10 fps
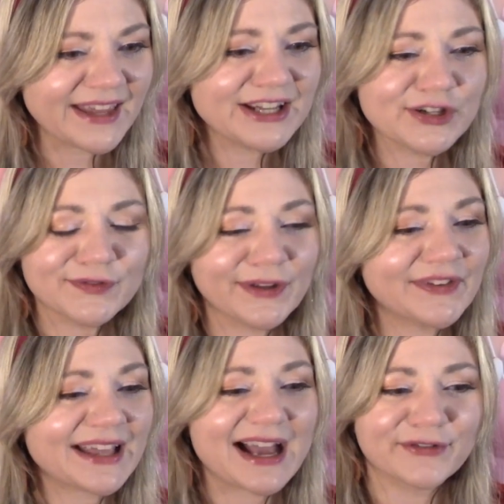just feels
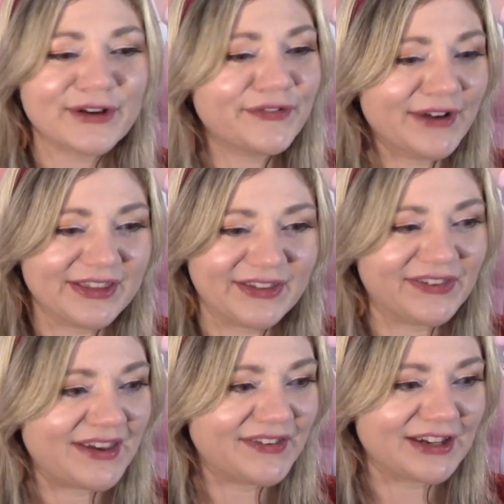like every fight
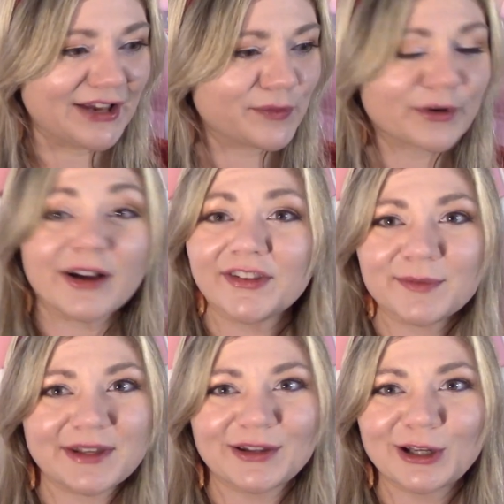this season has brought
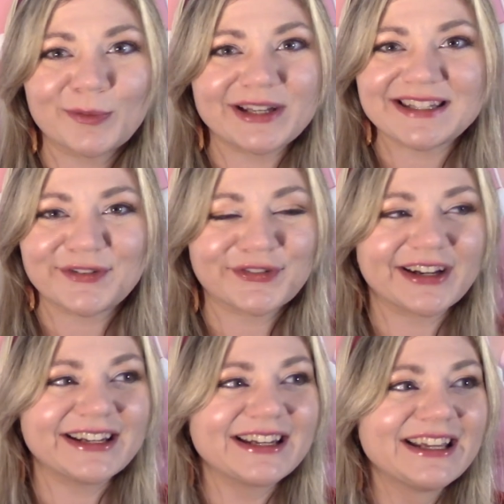something a little bit
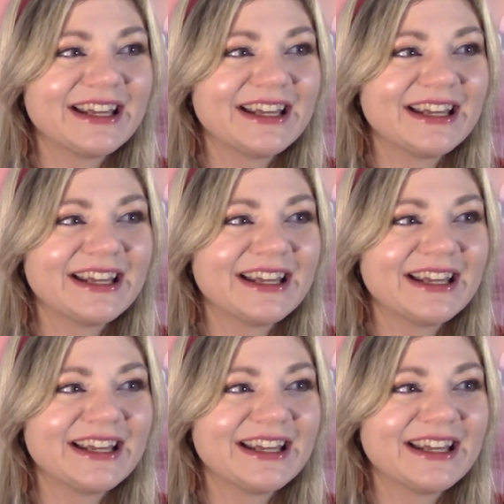different.